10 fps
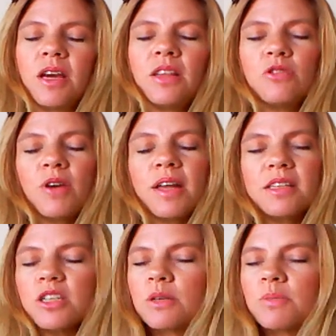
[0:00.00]
The
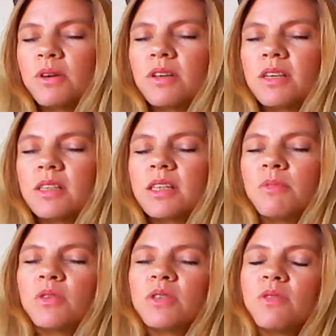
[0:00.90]
transition period is the
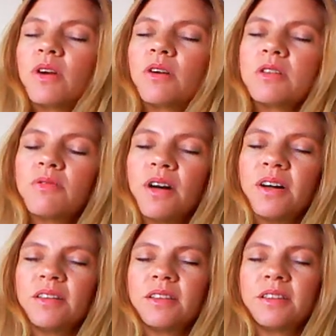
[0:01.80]
most difficult of all